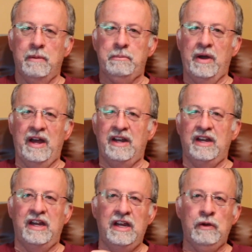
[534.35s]
but
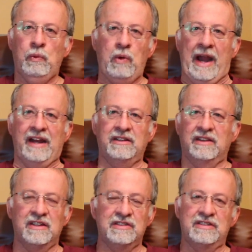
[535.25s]
he ranked
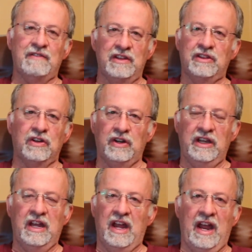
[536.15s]
the
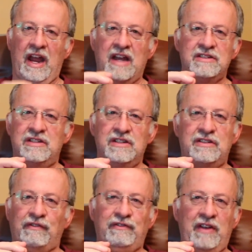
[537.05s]
730 as
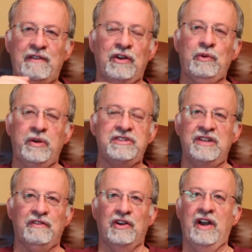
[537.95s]
his favorite
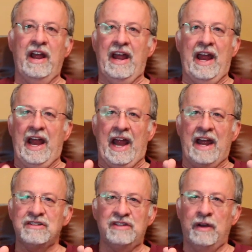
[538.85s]
receiver
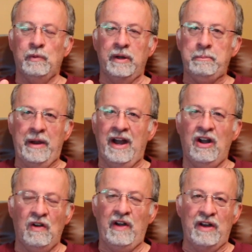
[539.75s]
as a
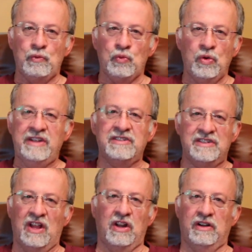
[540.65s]
repair and
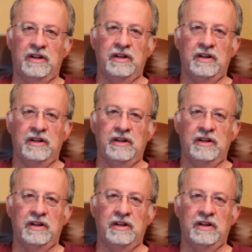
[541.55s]
reseller